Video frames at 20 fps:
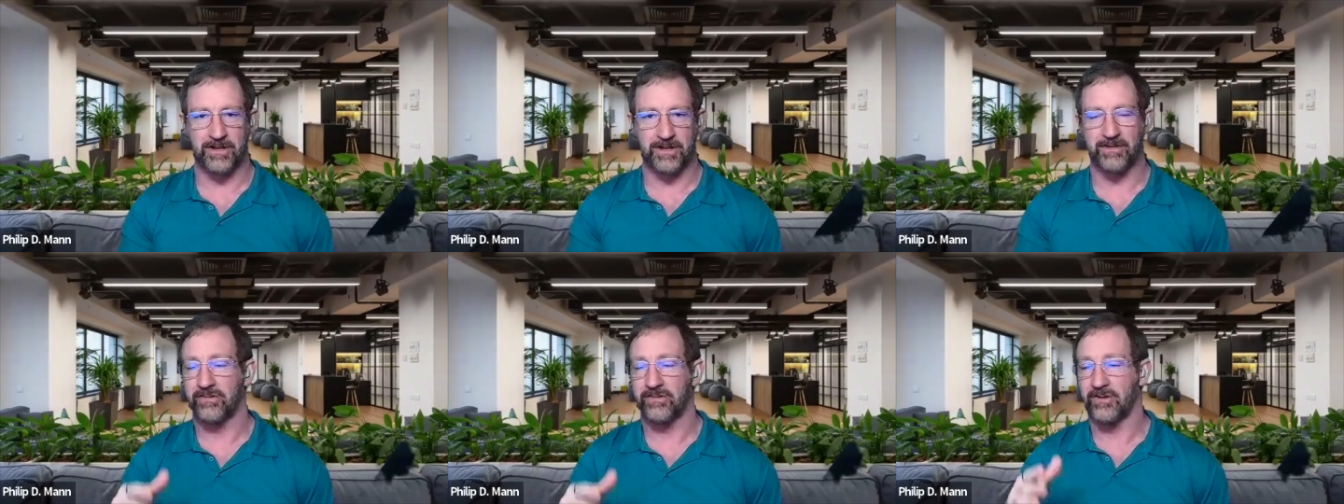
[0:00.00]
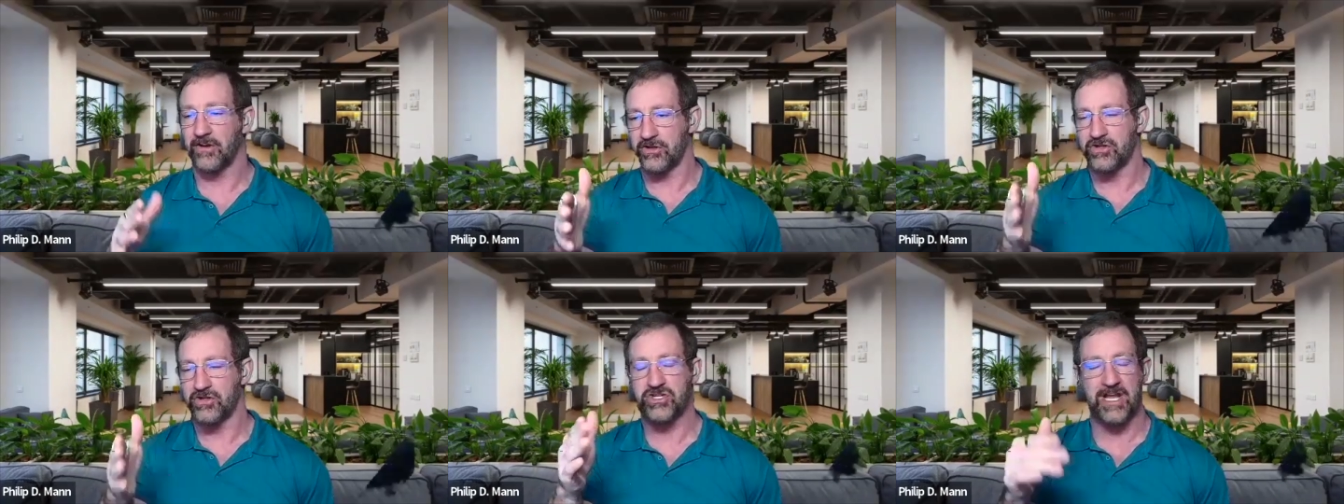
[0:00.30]
There's a
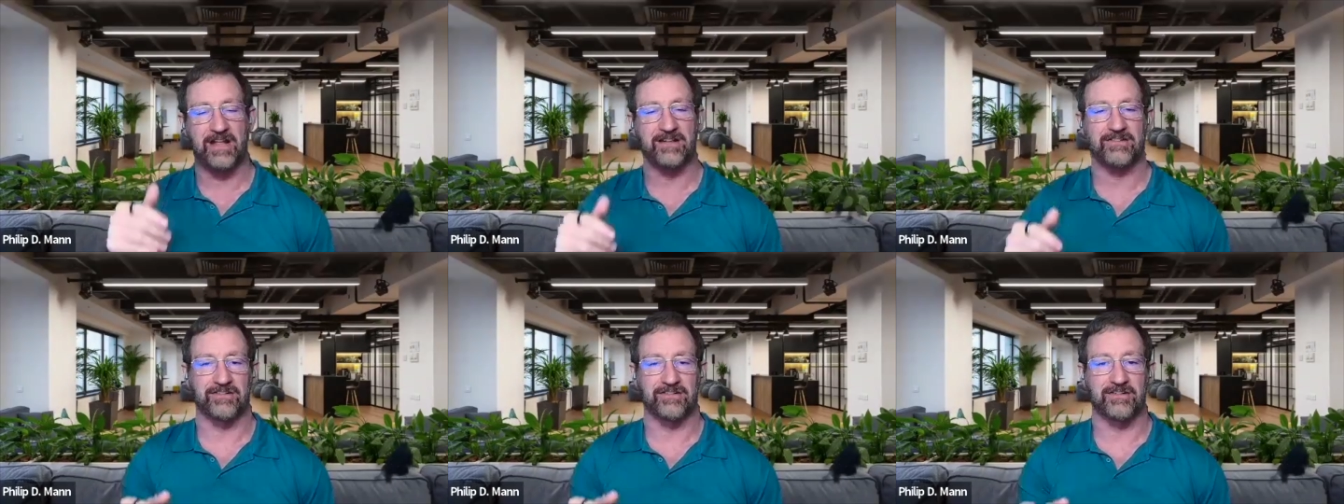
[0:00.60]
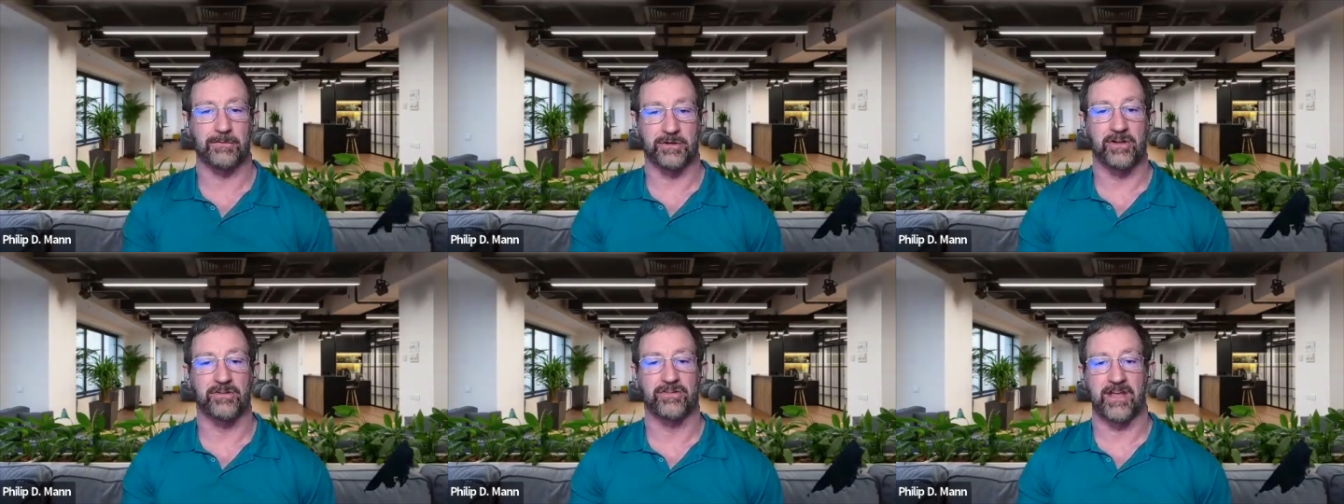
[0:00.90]
good chance that
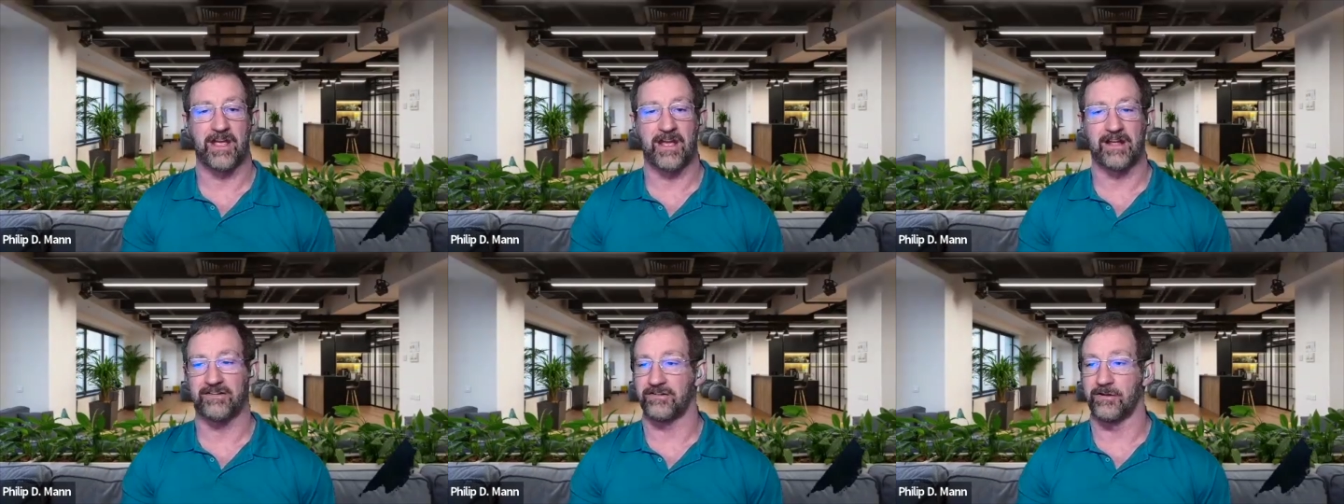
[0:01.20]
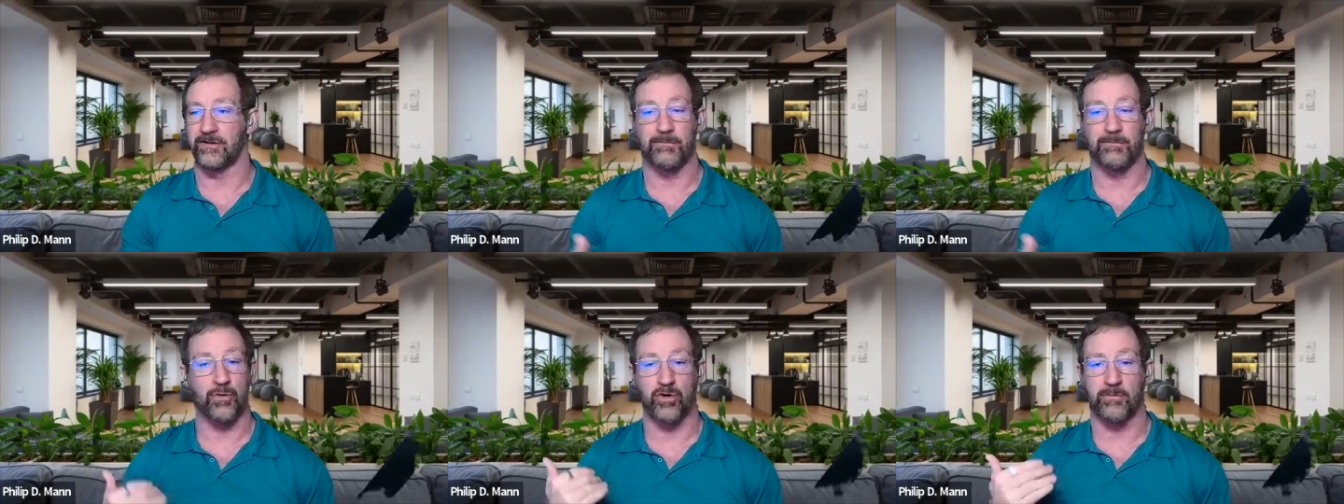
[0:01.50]
some of those cats
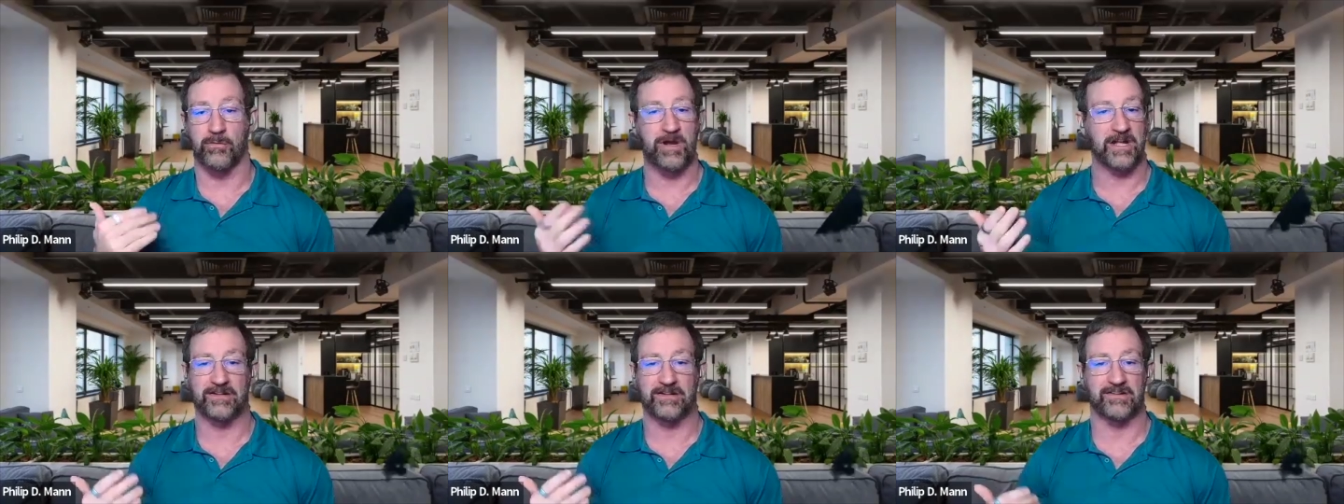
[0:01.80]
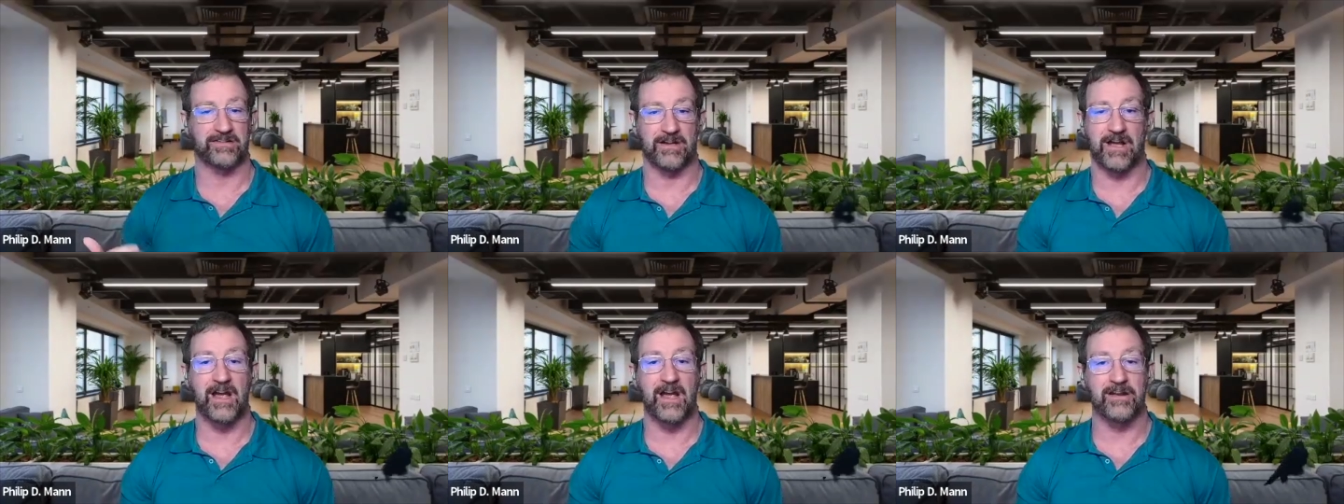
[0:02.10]
know more about this
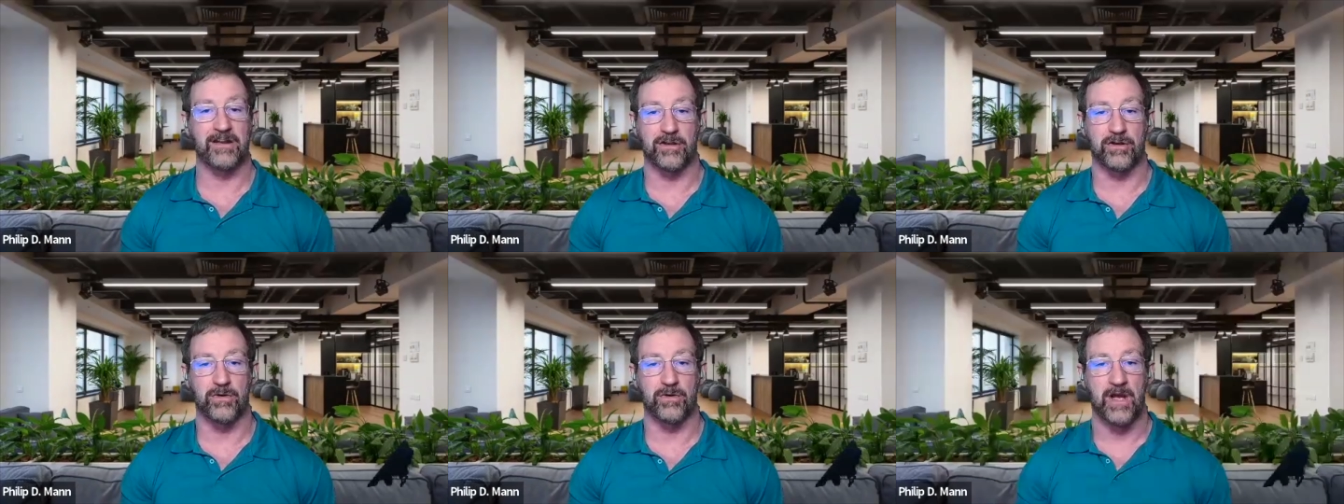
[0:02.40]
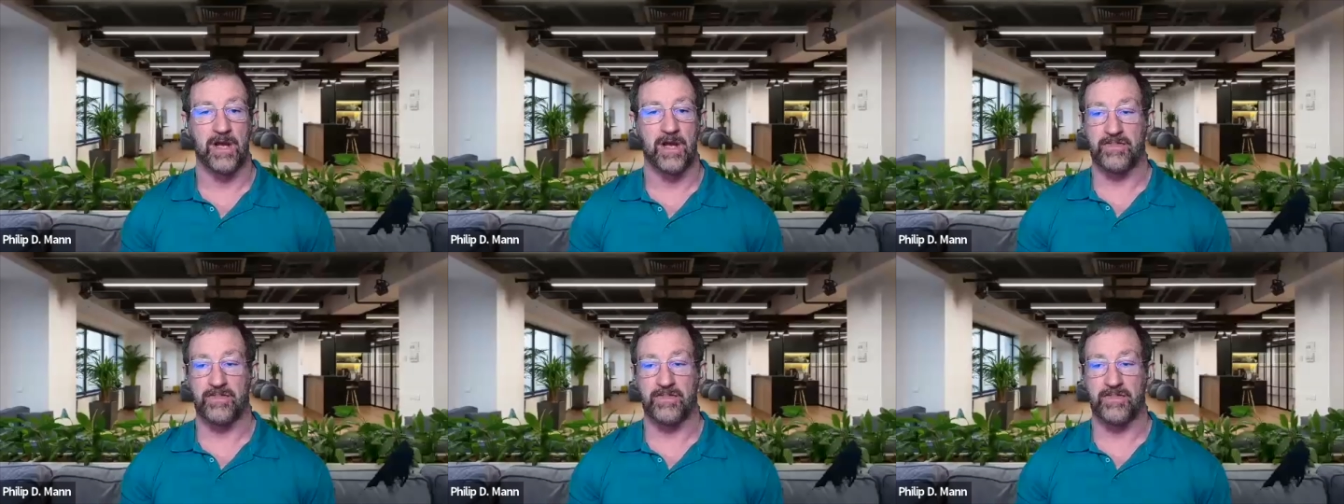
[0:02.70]
than I do.